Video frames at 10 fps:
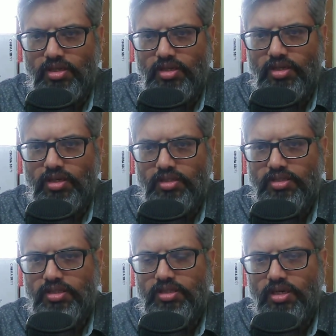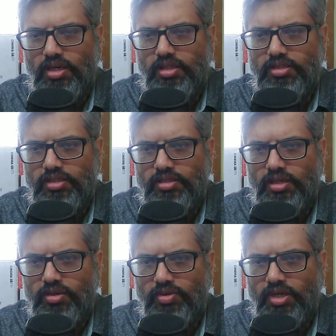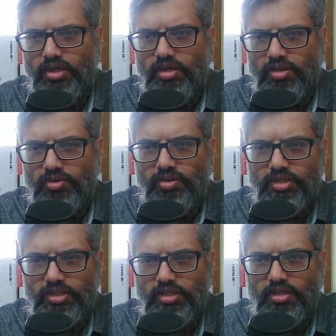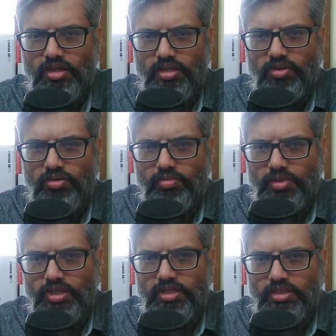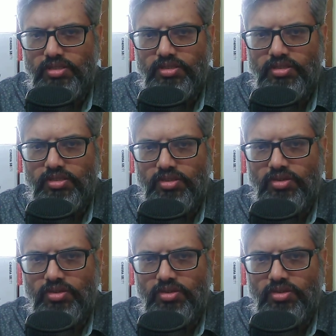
And such classes have high cohesion, and the operations